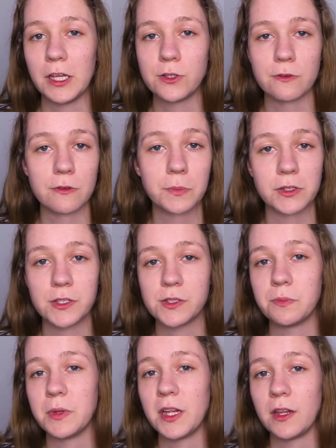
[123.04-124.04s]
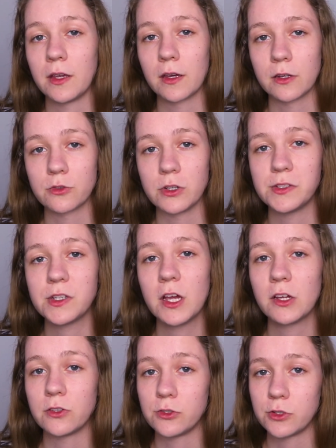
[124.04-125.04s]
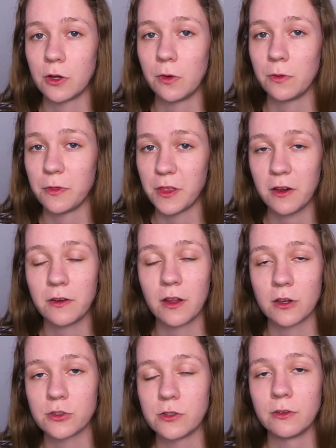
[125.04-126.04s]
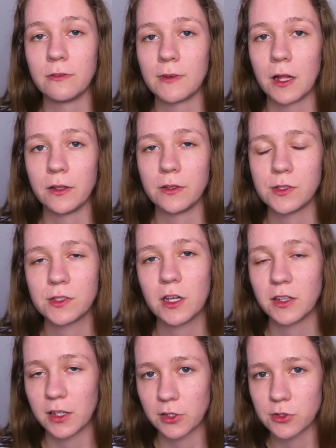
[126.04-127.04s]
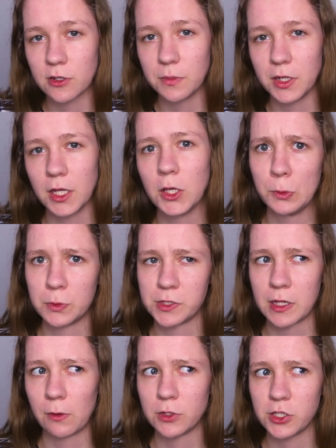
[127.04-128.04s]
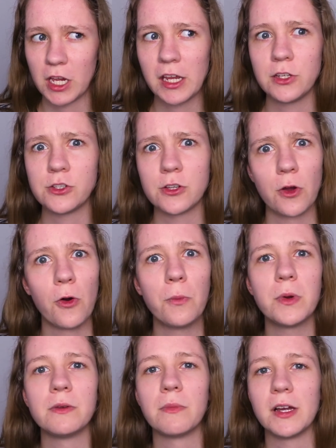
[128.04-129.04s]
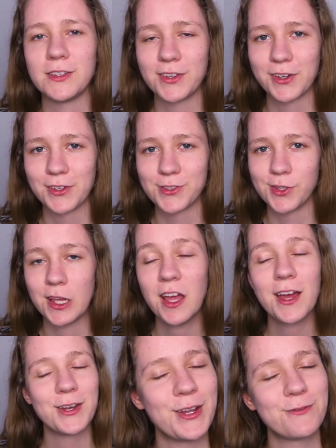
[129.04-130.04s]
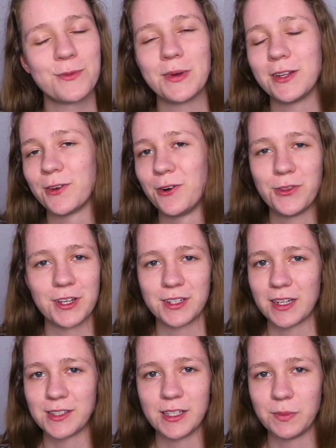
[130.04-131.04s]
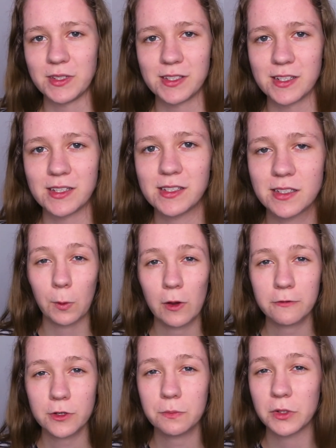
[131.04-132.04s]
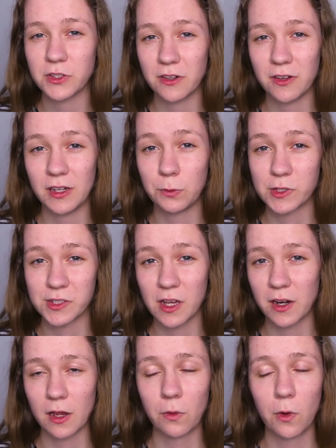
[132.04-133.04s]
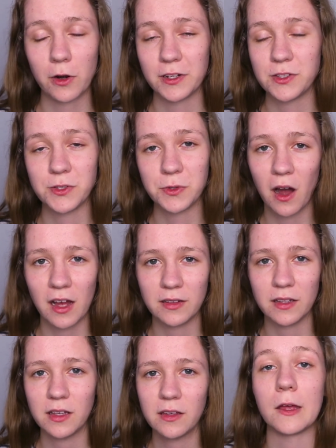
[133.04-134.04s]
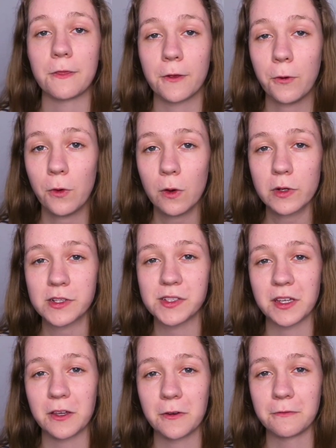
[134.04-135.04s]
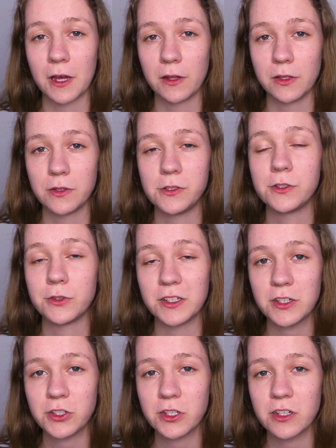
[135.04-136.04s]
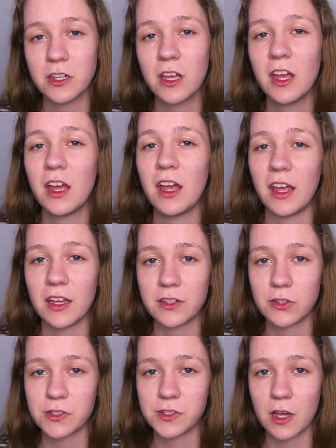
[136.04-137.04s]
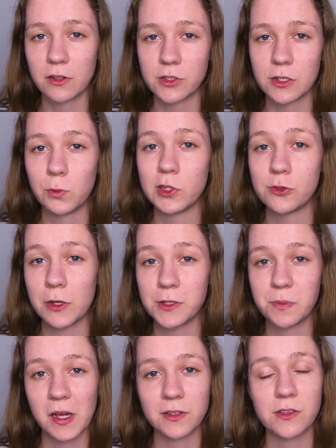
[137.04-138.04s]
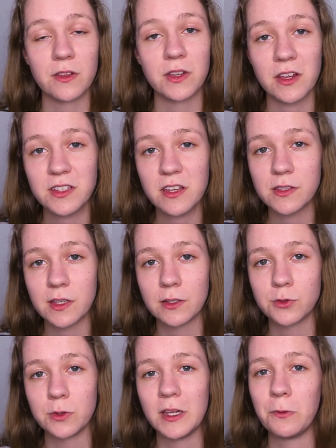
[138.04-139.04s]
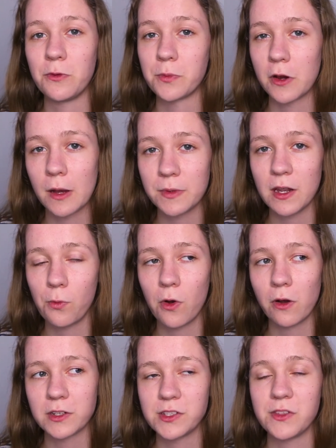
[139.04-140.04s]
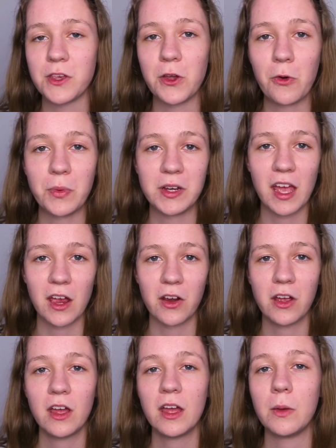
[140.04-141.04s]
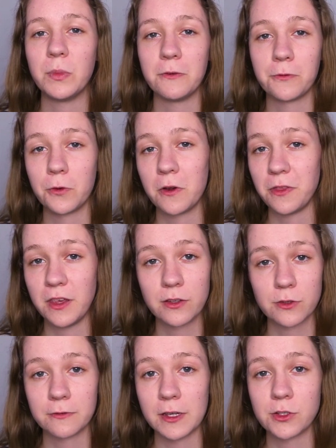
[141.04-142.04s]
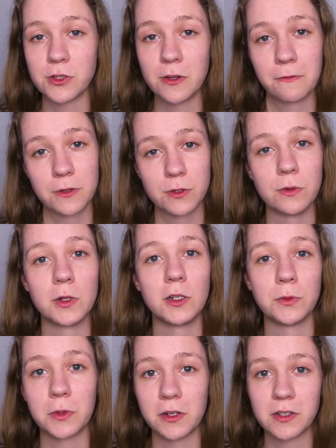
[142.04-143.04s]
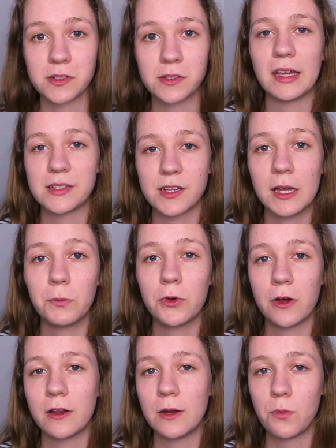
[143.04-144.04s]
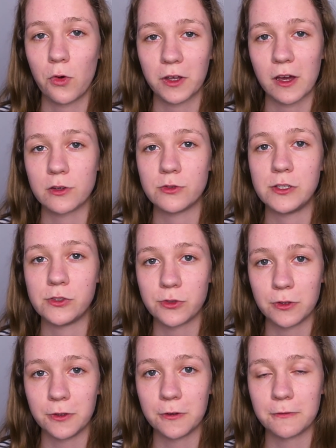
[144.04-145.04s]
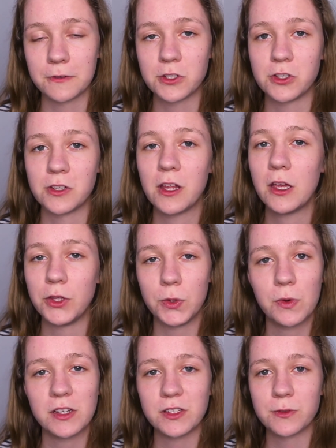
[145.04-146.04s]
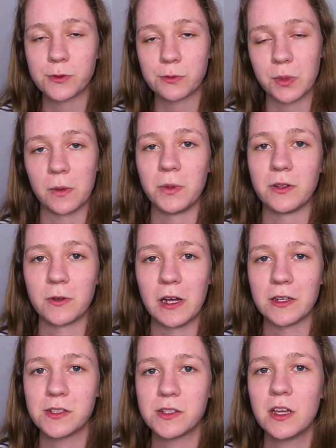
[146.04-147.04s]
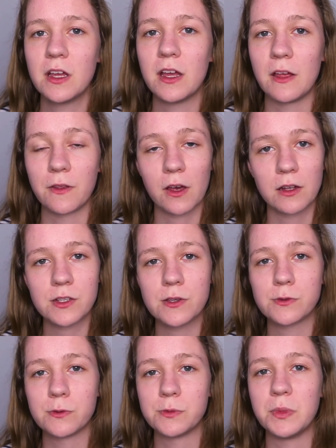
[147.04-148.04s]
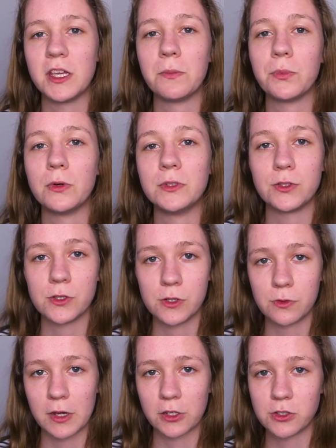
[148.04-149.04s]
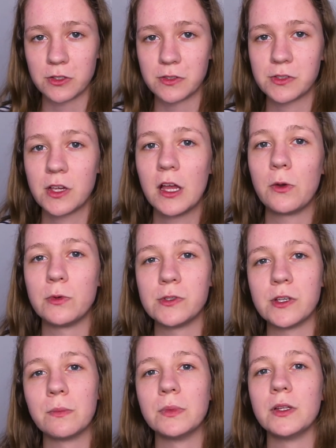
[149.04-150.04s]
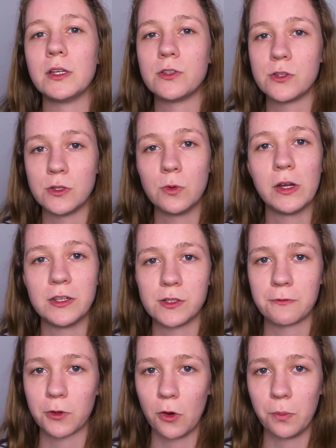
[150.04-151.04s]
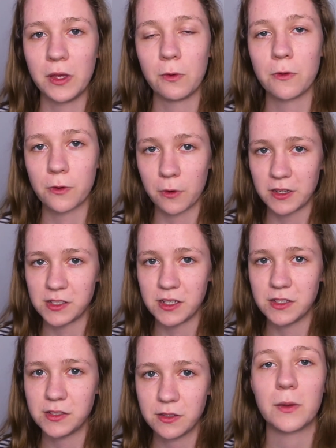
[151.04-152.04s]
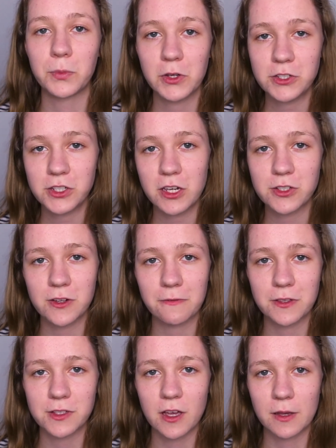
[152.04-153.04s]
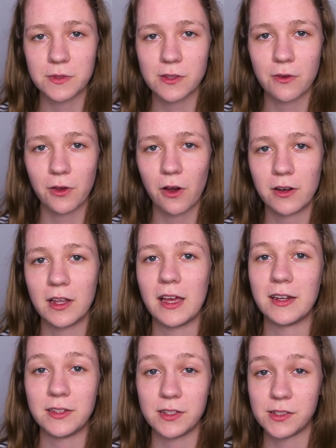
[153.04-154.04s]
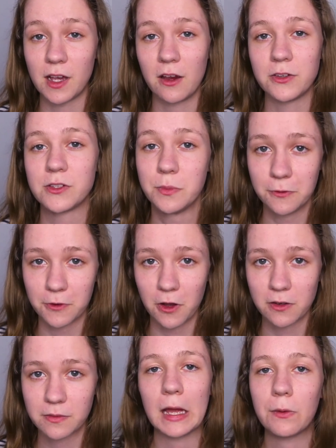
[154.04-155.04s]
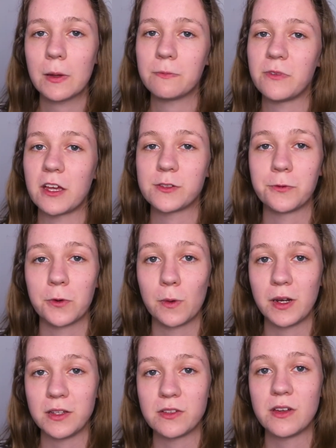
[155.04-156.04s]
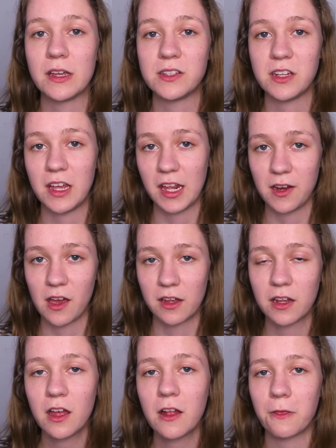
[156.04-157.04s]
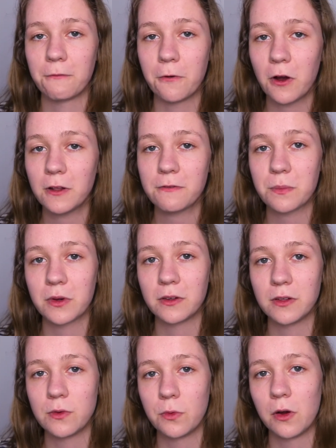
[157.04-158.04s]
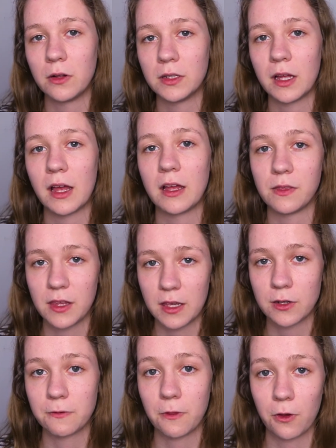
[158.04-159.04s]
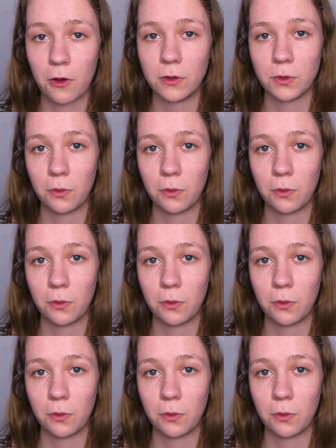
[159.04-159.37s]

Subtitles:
each of the participating countries to show their national values, like Germany, who was now a changed and open-minded country, never mind all that Nazi business. However, modernity was not awarded too highly. At the core were secure values, tradition, and nostalgia, which trace back to the 19th century with promenade walks in the open air before the intervention of the 2 world wars. As time went on and more countries joined Eurovision, new ideals were popularized, and the contest was being pulled in 2 directions, resembling 2 ways of coping with crises: appreciation of the times long gone and a desire to move on. Now I'm fast forwarding to 1989, the fall of the Berlin Wall and the end of the Cold